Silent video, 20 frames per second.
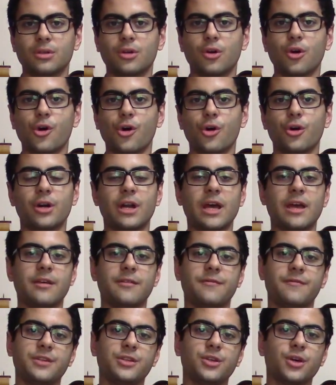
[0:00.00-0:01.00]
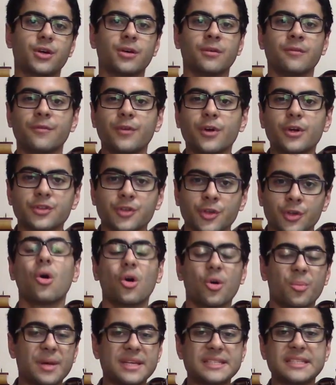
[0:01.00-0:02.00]
or a video converter,
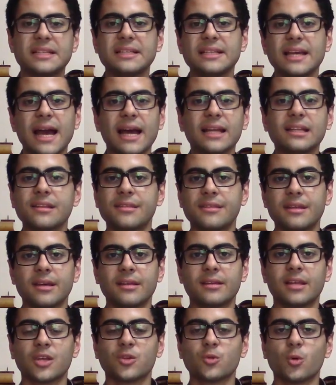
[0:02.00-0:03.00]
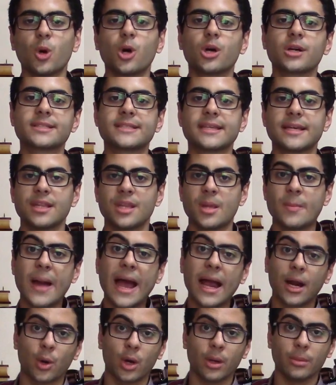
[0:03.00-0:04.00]
or basically anything that works in the
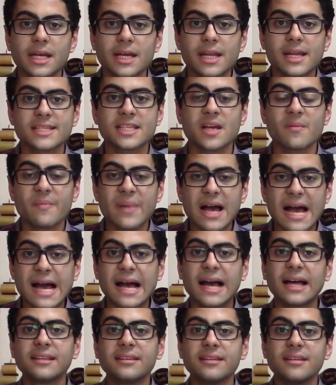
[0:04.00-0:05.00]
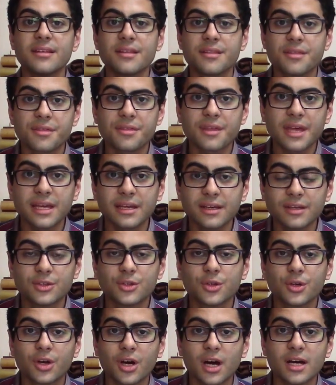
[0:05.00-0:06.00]
background. It is a bad thing
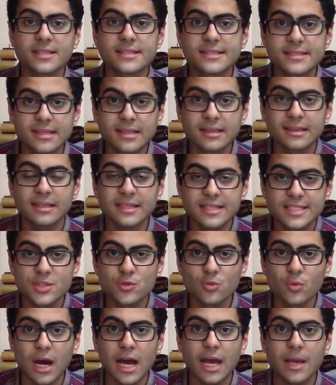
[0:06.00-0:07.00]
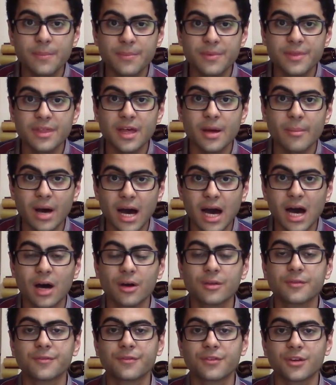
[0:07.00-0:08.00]
to constantly swipe them
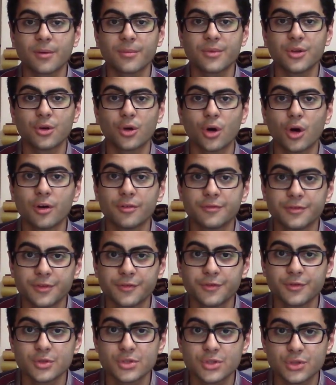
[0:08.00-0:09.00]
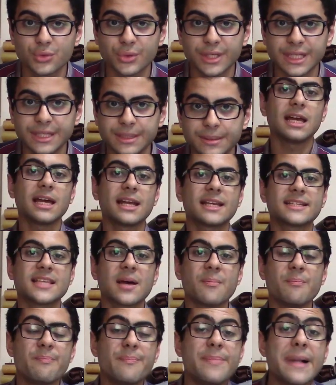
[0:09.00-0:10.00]
out from your overview screen. It is
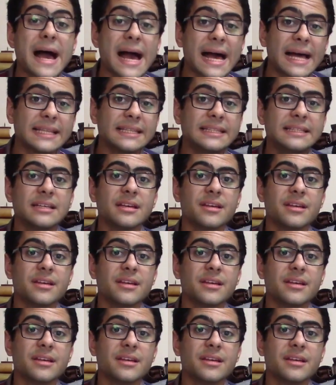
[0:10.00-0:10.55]
a bad